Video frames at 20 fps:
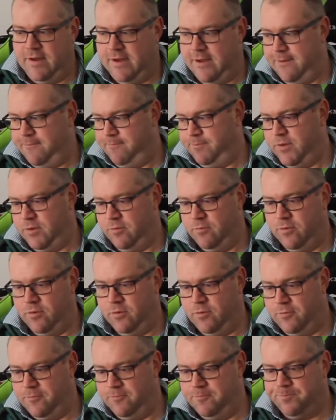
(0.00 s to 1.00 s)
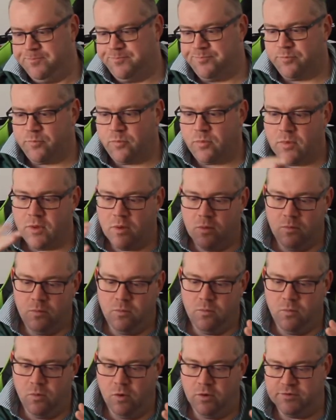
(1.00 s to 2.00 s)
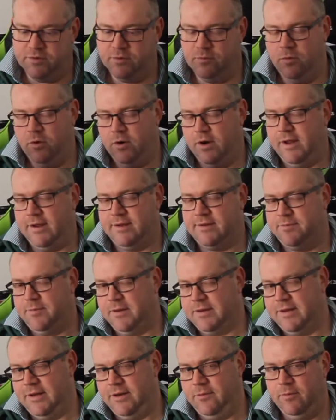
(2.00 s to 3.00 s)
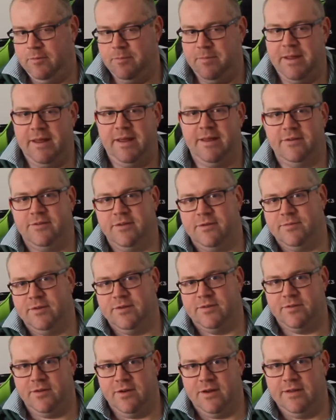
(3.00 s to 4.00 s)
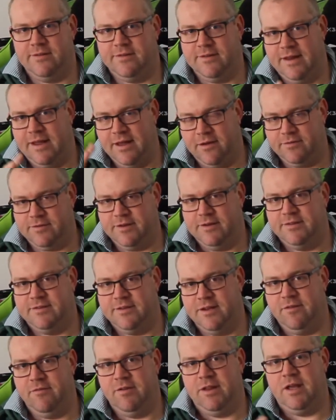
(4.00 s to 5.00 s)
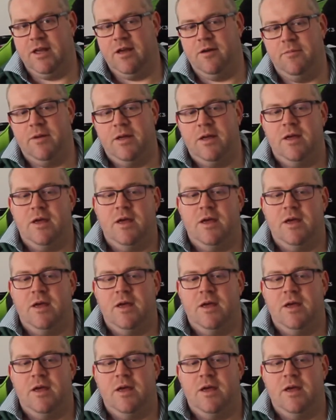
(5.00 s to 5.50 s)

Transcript: The room wasn't what I expected it would be in terms of size and how I was going to set everything up.